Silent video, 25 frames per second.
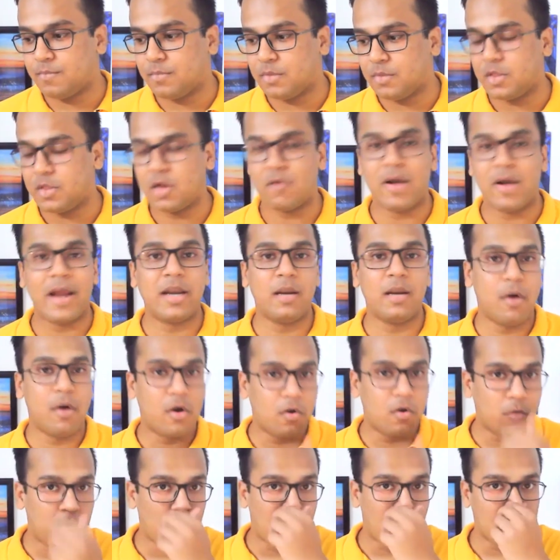the right
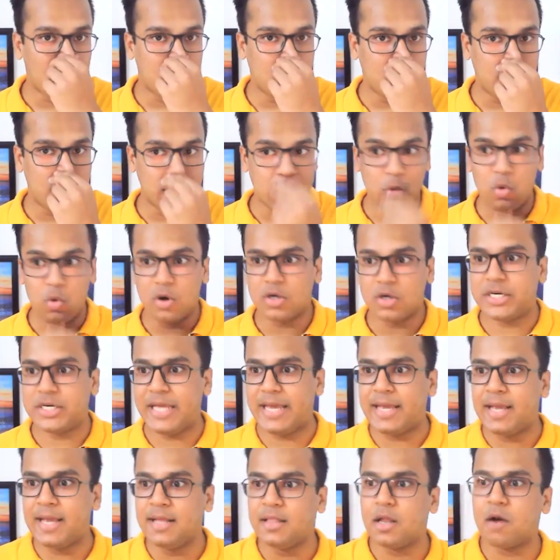amount of water you are
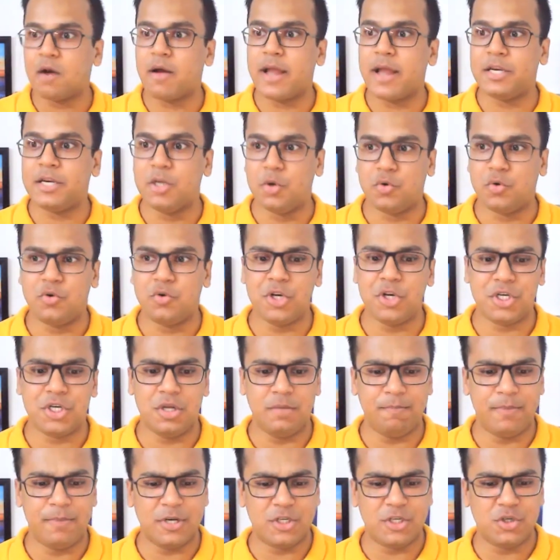taking the right
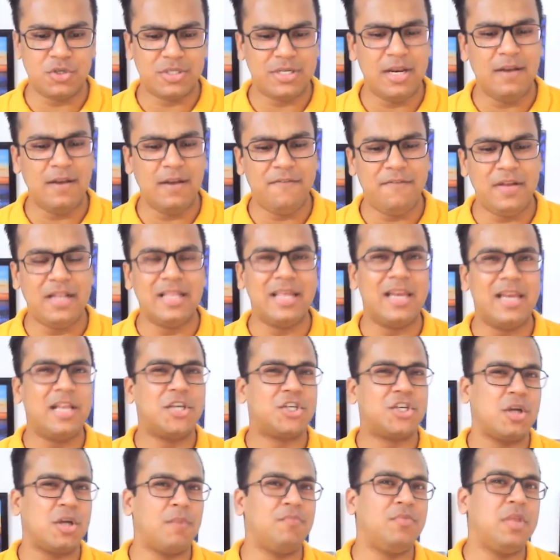nutrition but you still feel there
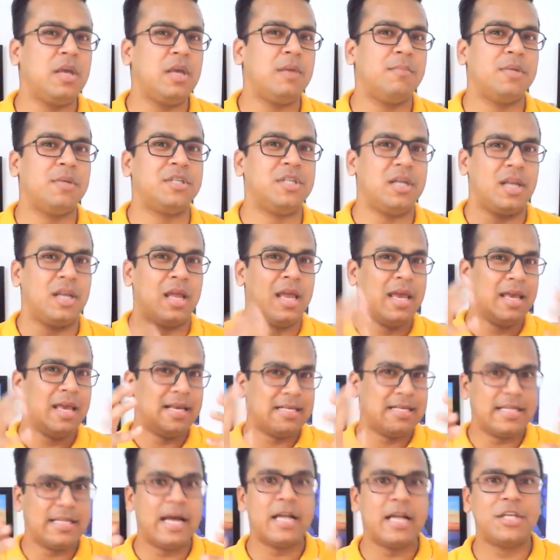is something missing
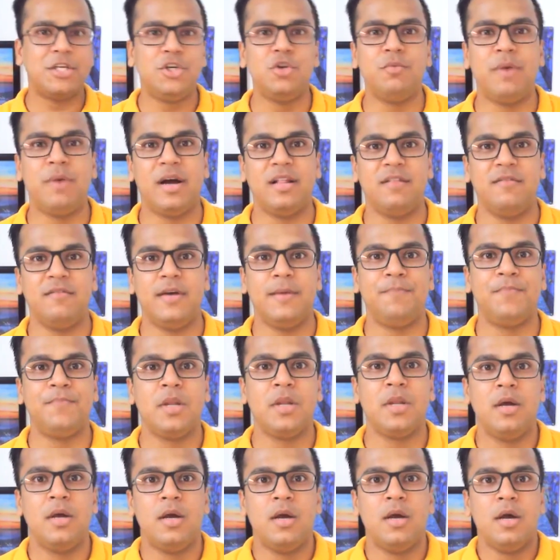is that you by the way
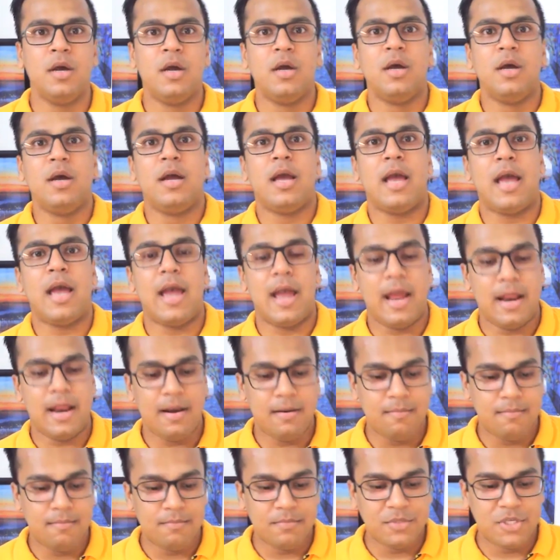
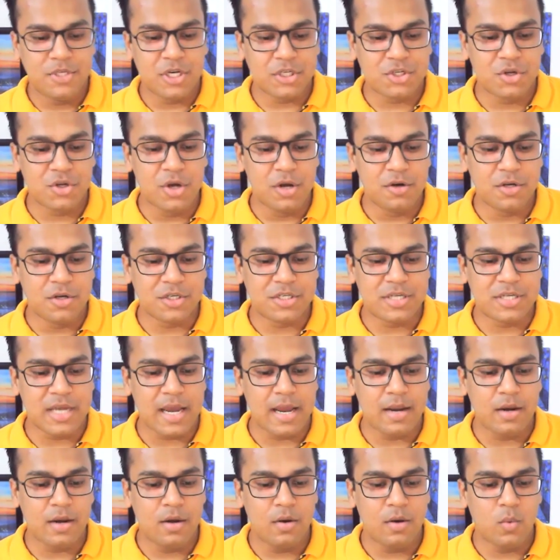and just so you
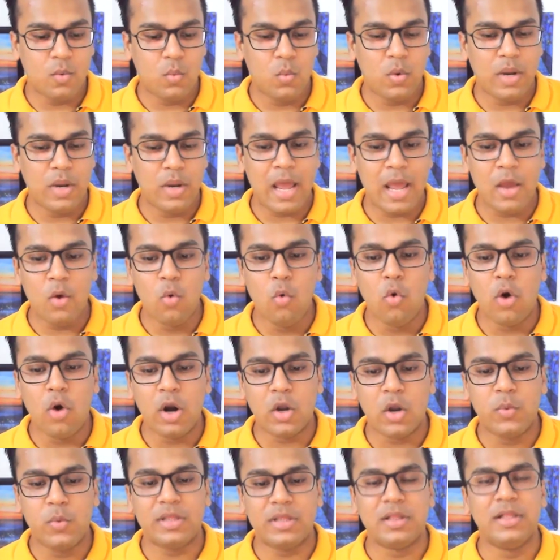understand when i
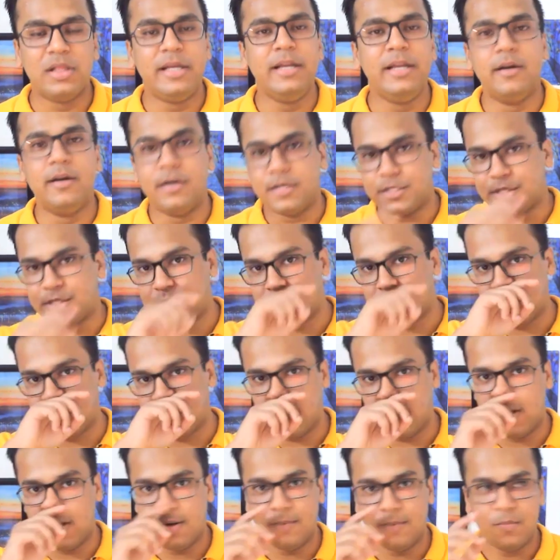work with leaders
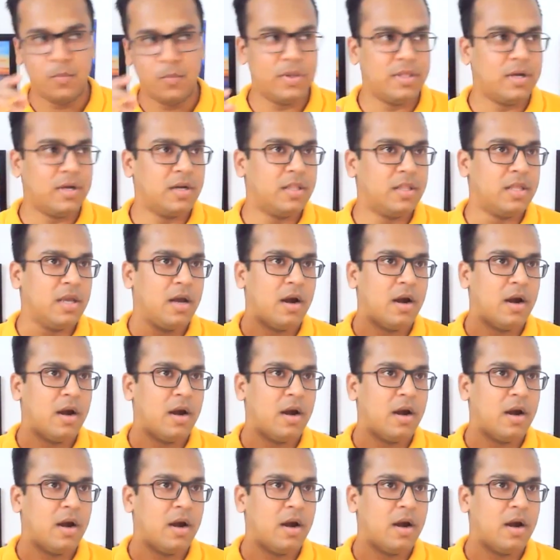uh, whether they